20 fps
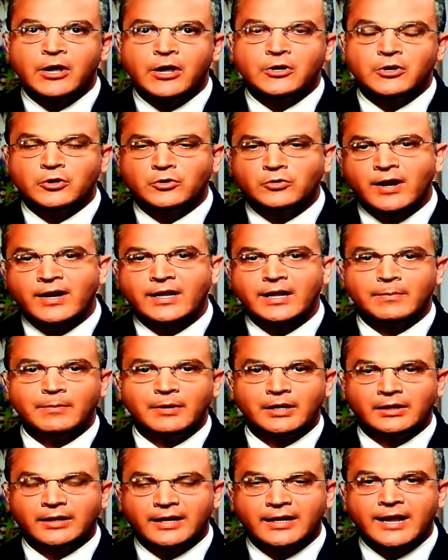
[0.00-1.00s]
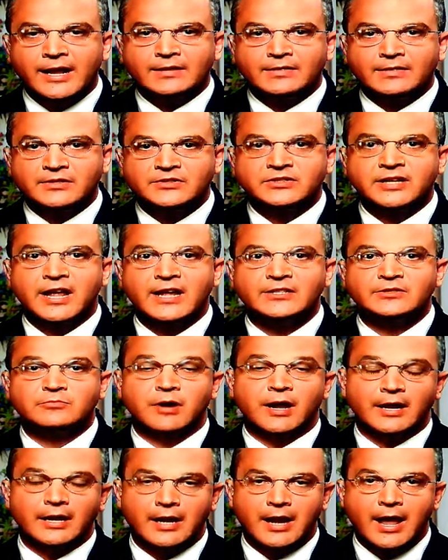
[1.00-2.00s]
You're trying to get me to litigate this case
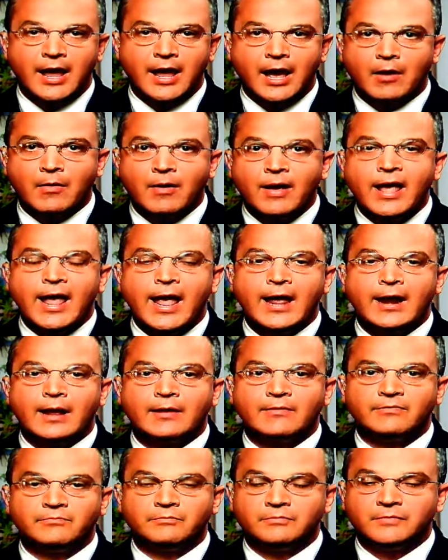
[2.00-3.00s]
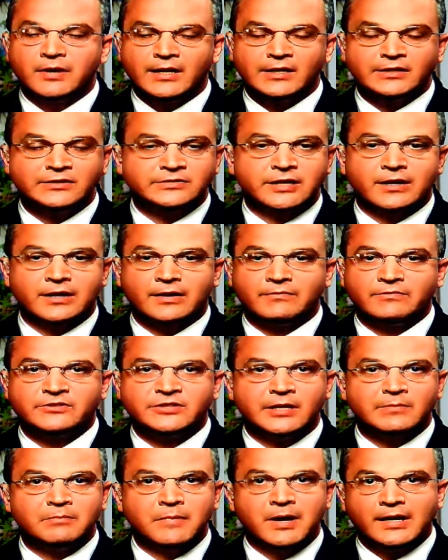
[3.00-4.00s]
right now. And, I've, and as I've
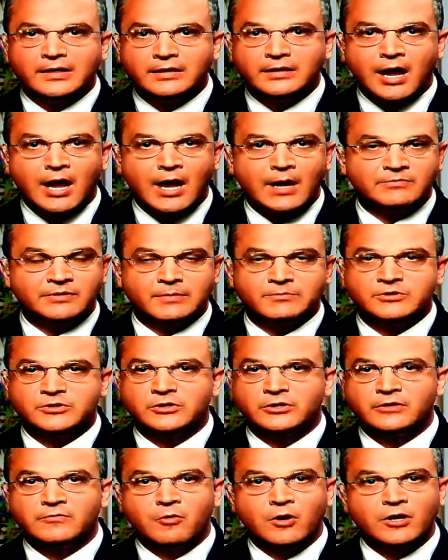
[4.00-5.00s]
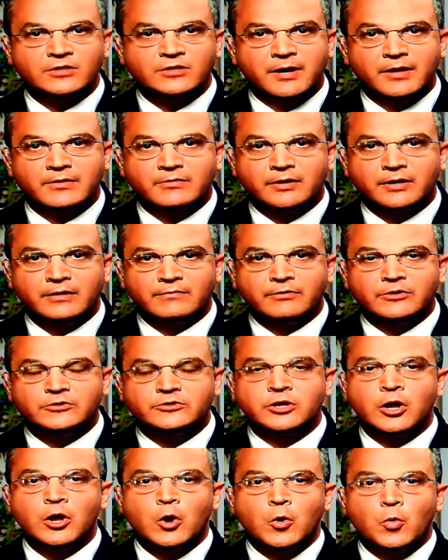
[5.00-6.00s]
said many times, and I'm sure you've watched my other interviews,
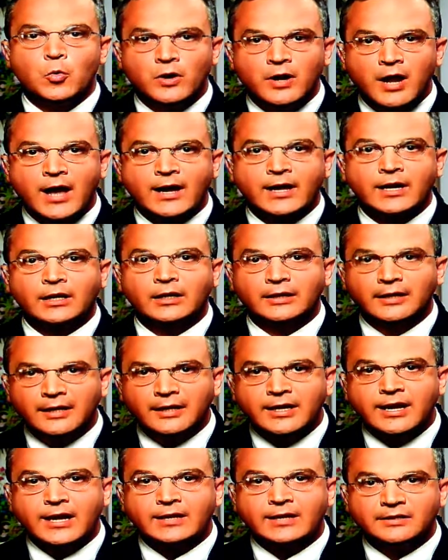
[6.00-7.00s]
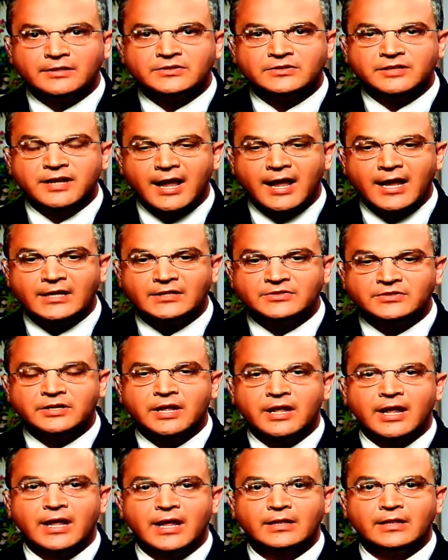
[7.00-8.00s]
we're not going to litigate this case
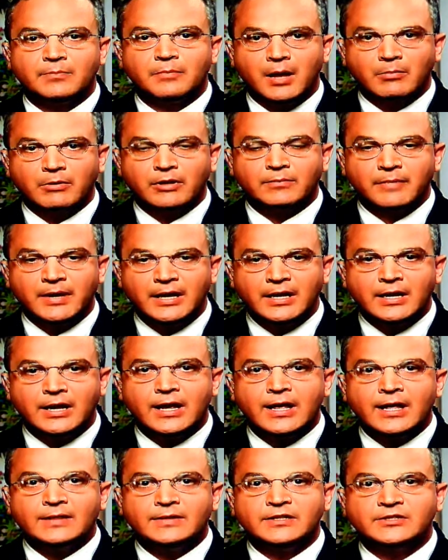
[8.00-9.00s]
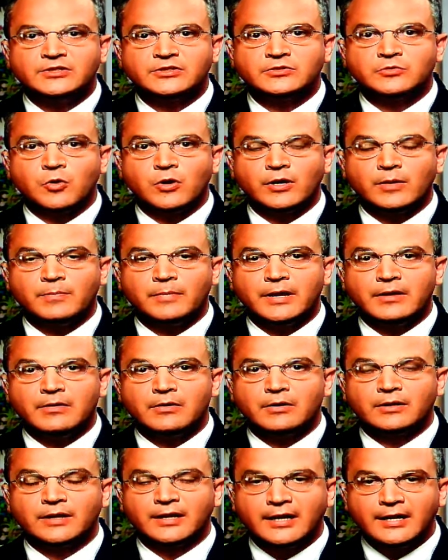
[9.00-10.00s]
in the public media. This is going to be
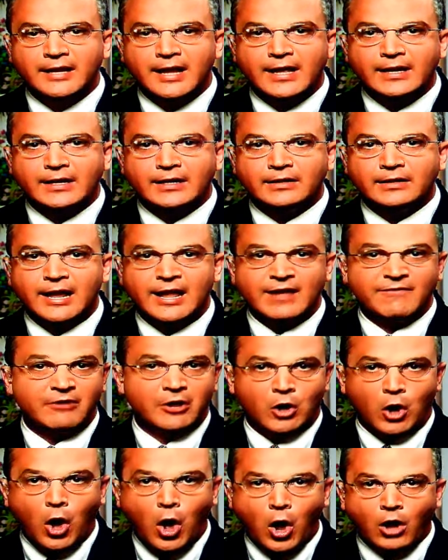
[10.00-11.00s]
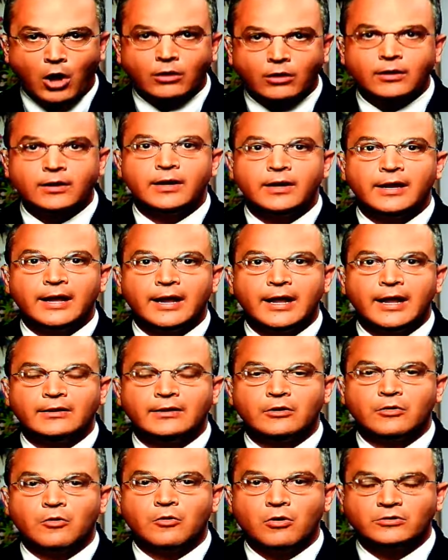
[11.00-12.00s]
litigated, if at all, well, in
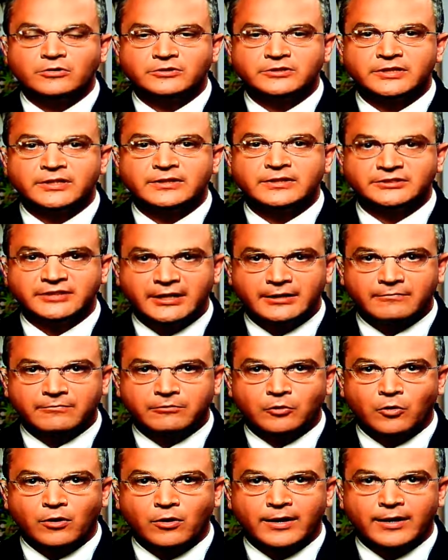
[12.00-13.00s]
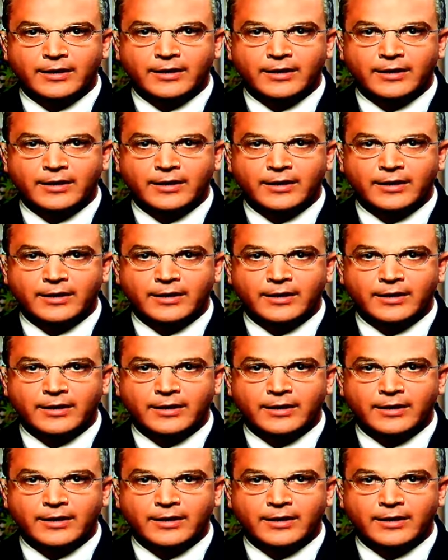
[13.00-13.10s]
actually, the courts in the state of Florida.